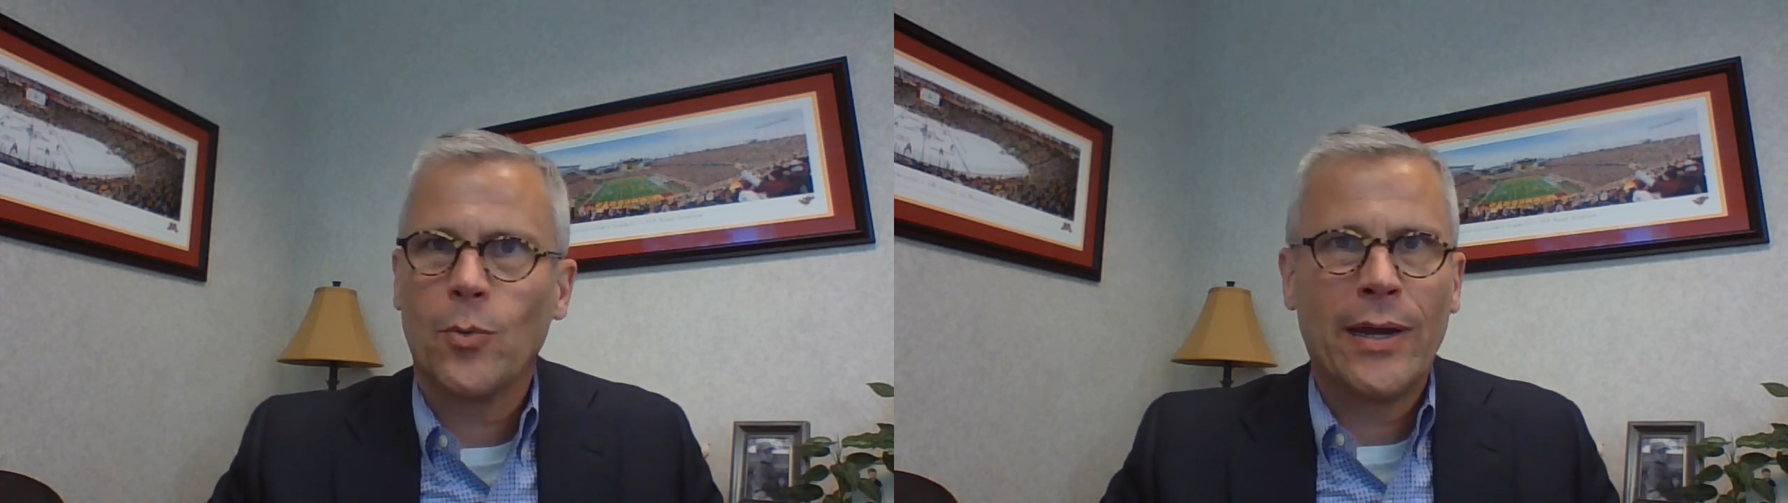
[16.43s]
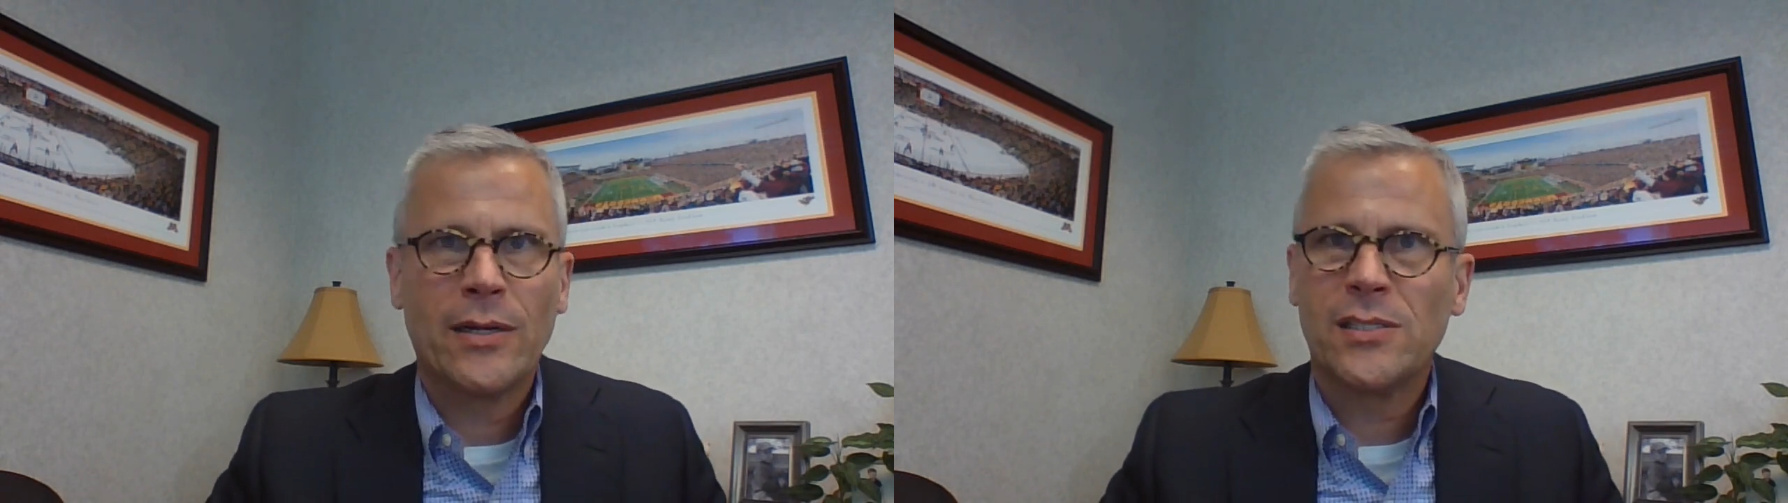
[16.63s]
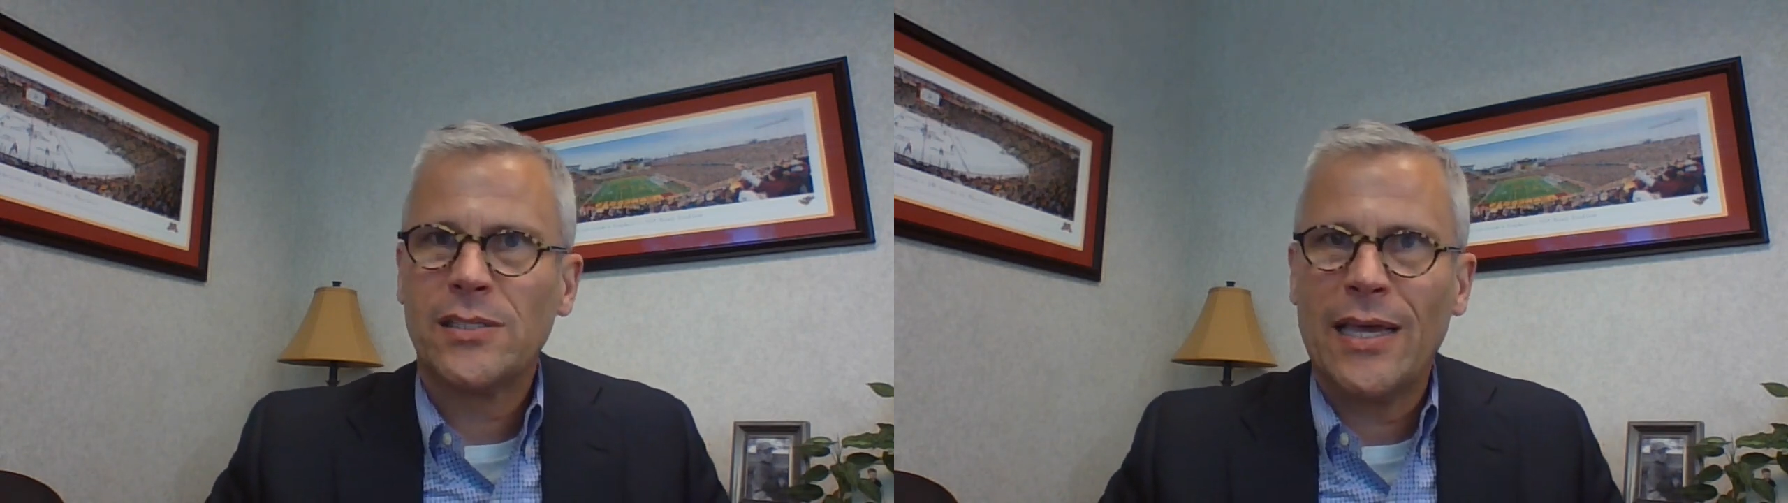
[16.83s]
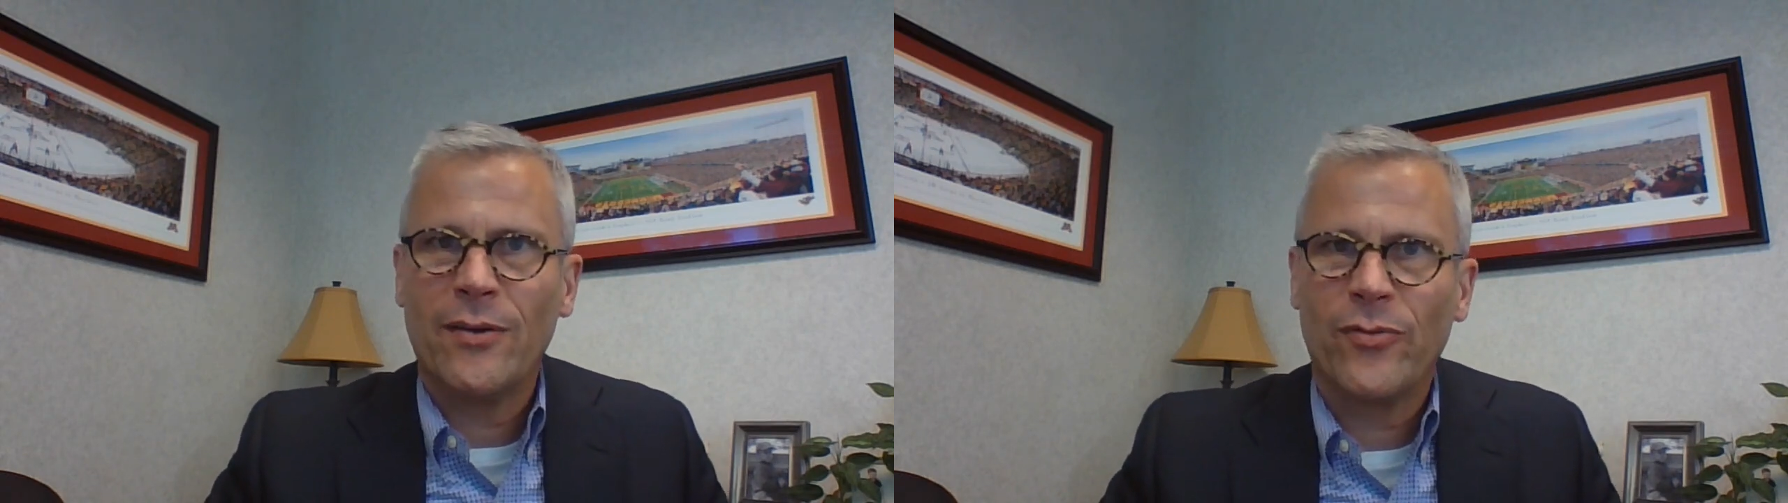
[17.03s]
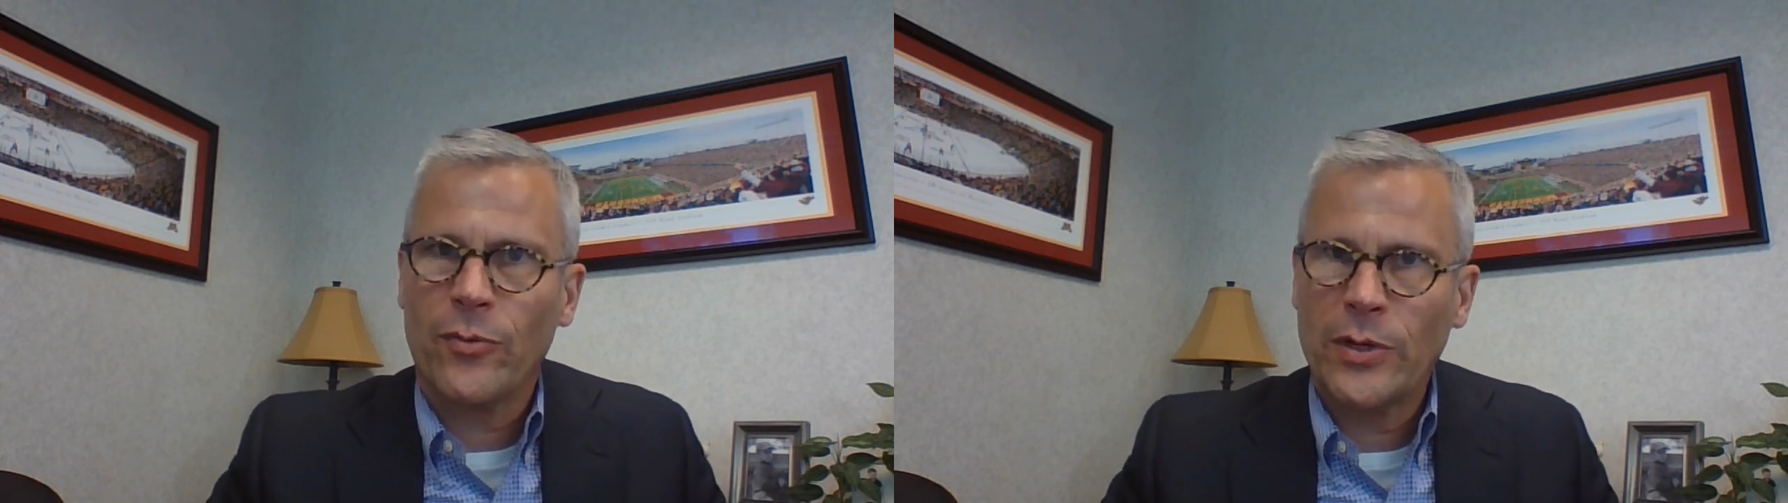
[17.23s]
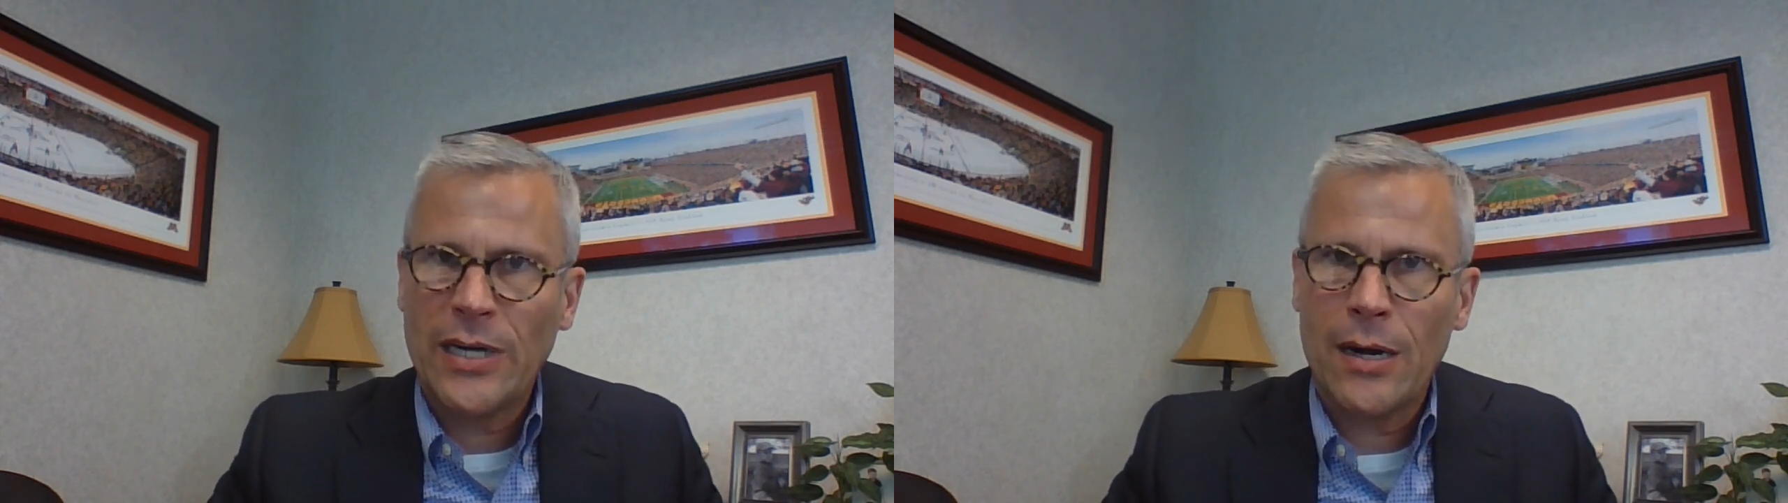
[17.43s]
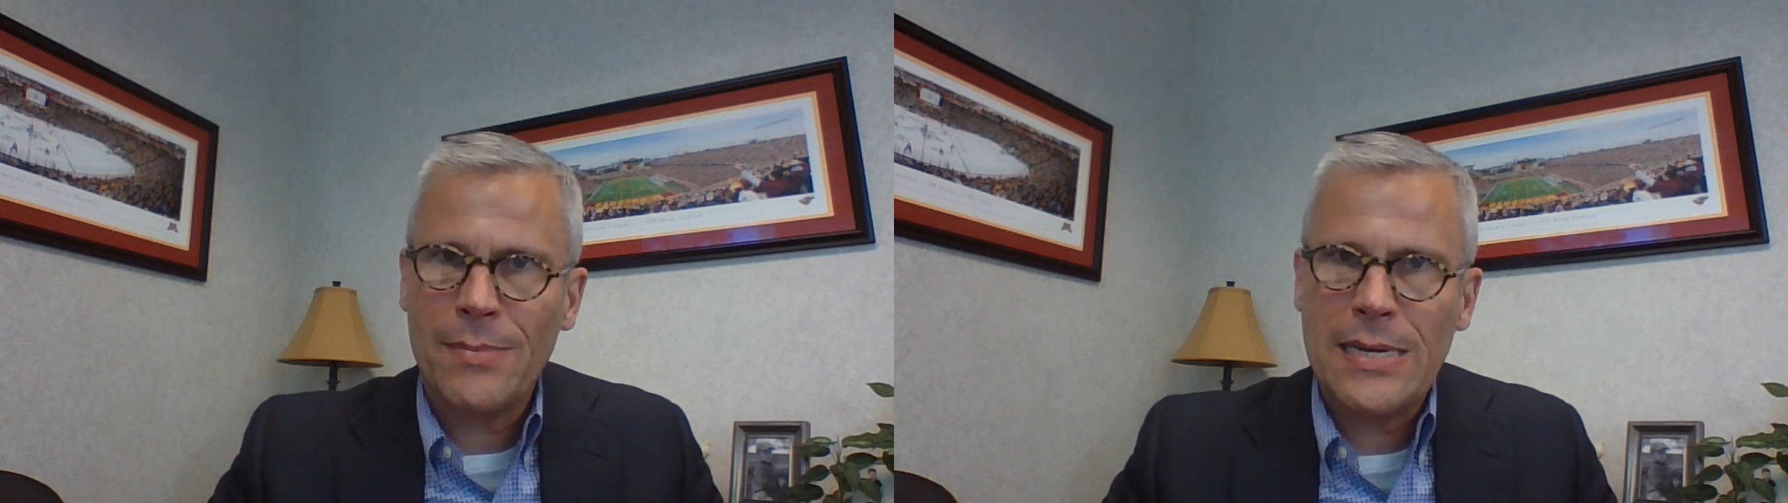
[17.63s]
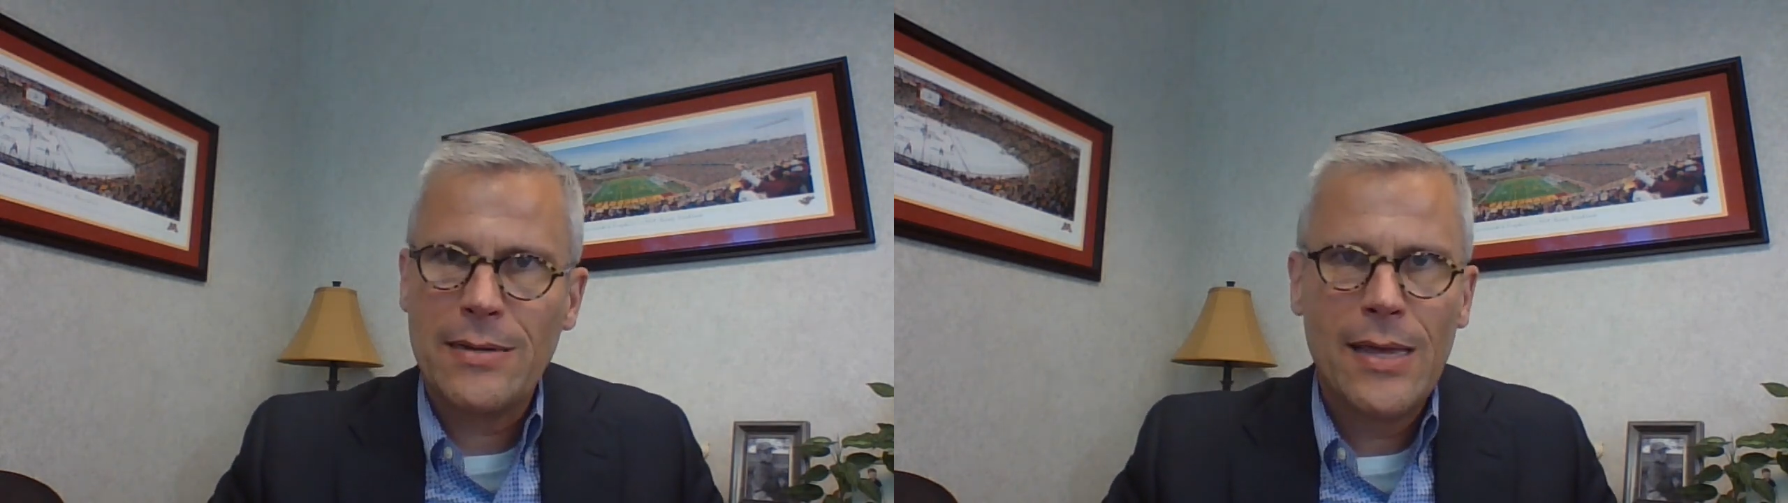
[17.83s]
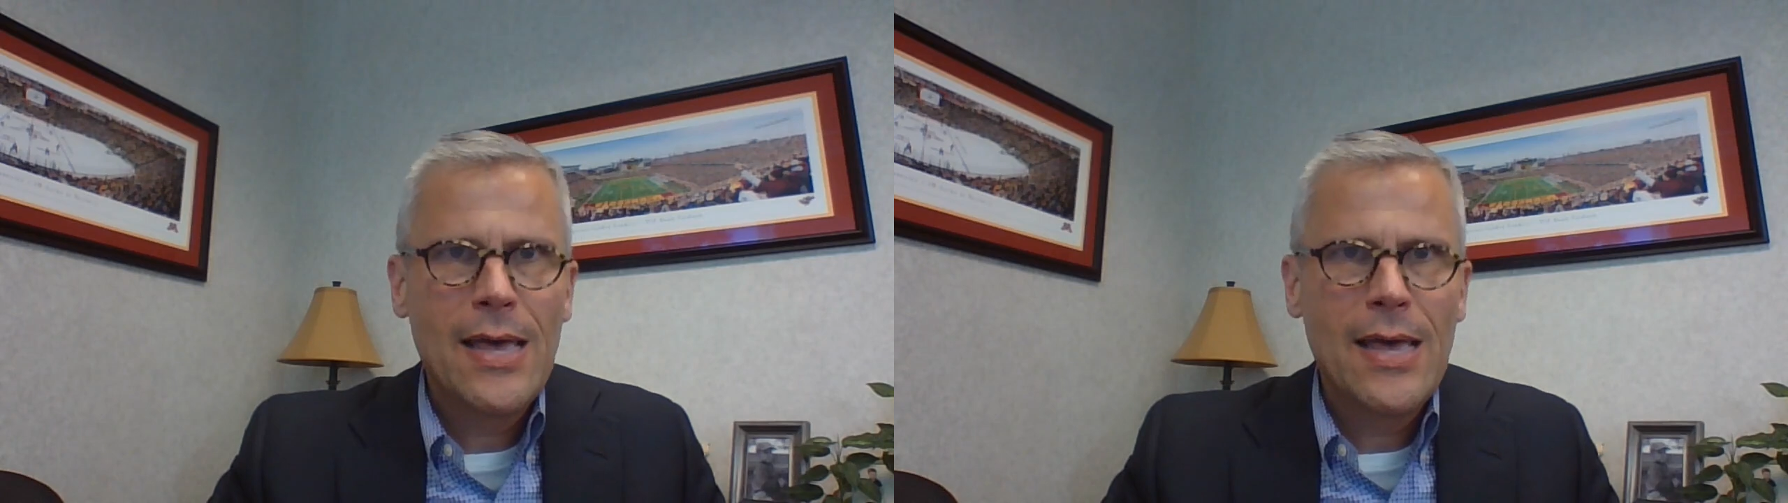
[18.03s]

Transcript: way to save for retirement.